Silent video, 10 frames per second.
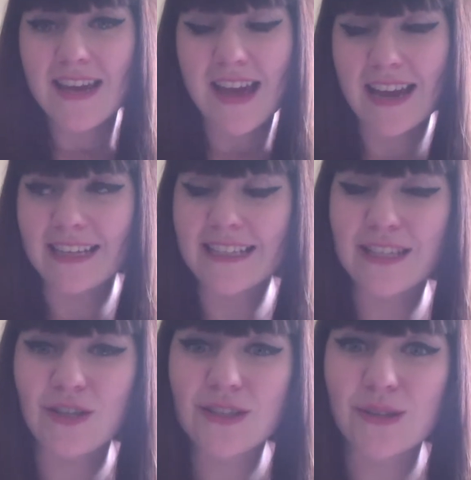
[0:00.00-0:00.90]
any
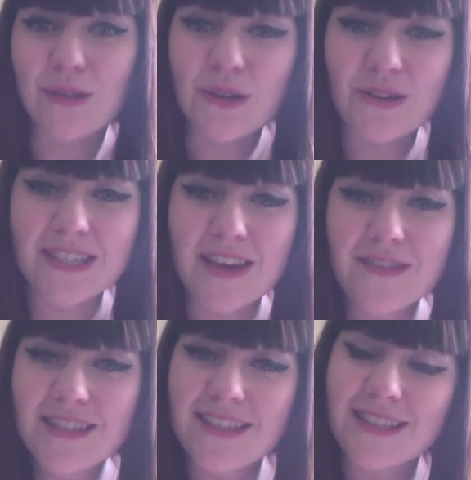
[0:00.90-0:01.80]
excuse to look at Chris
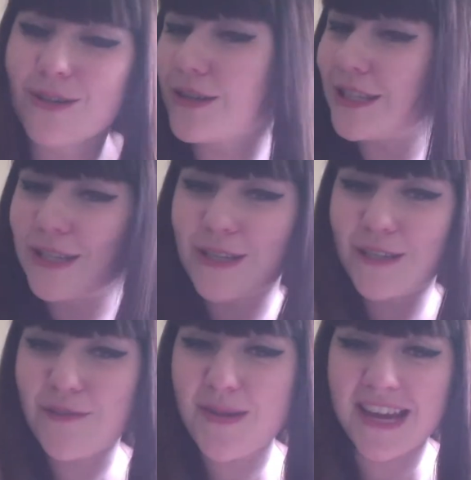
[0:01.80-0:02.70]
Evans is a good
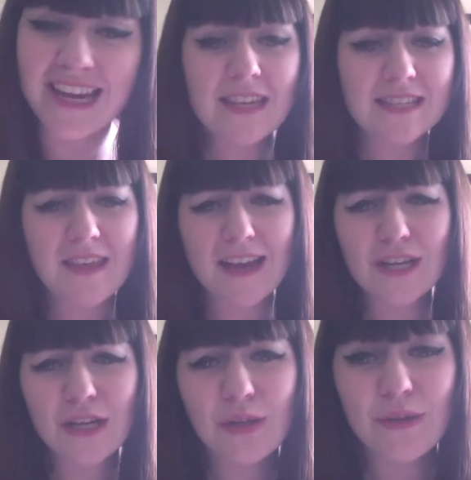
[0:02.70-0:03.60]
excuse for me. So that
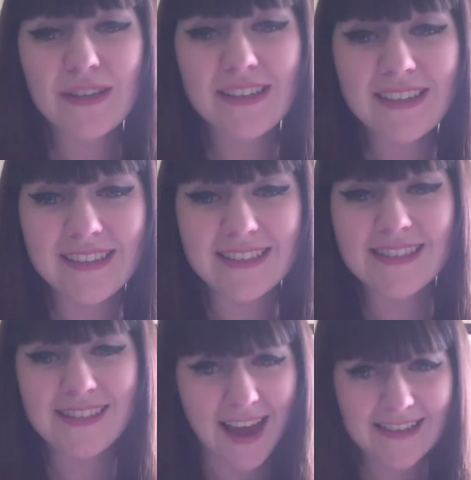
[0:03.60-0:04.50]
concluded
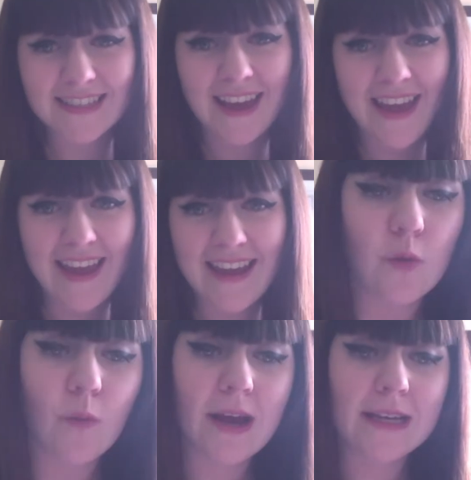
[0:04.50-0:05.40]
Saturday.
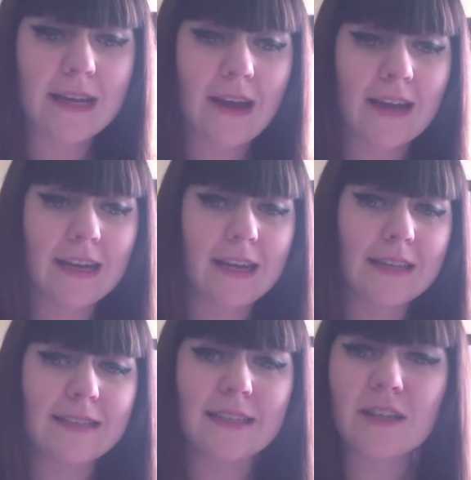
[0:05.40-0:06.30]
Went and
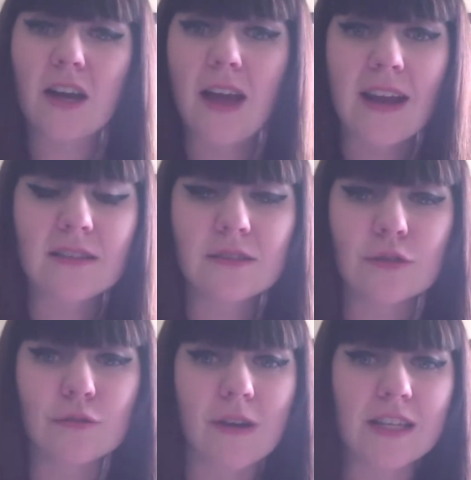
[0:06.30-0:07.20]
had dinner at a
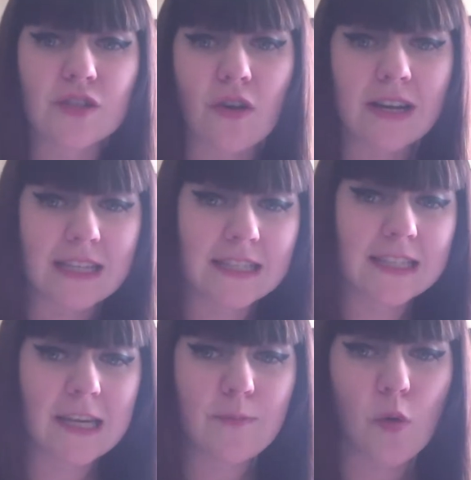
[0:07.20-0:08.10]
little restaurant in
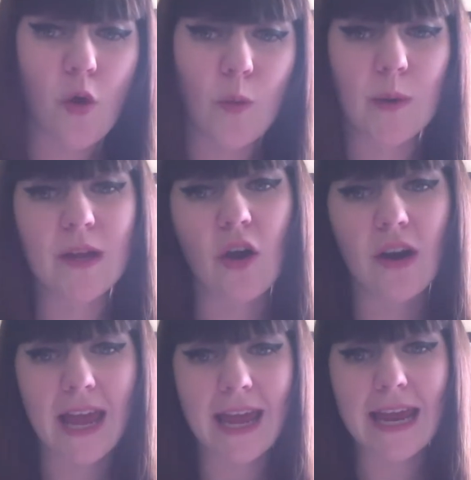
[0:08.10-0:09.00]
Seaport where we
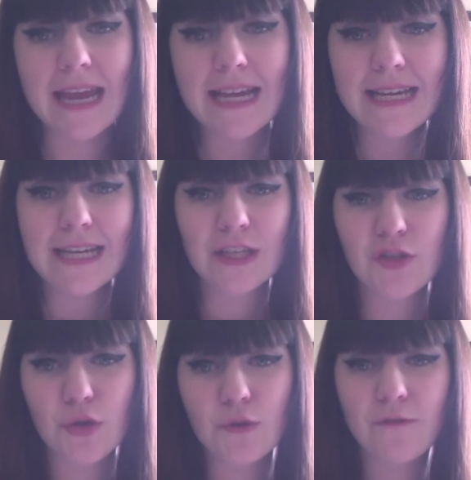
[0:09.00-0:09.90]
got a
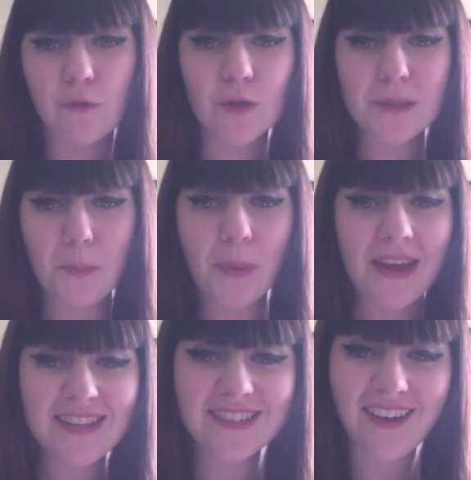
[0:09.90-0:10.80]
2-foot
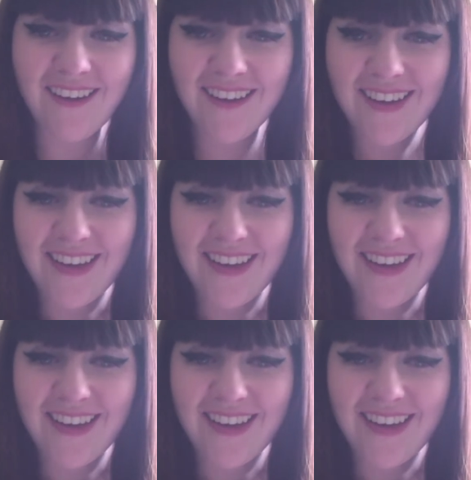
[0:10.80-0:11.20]
pizza.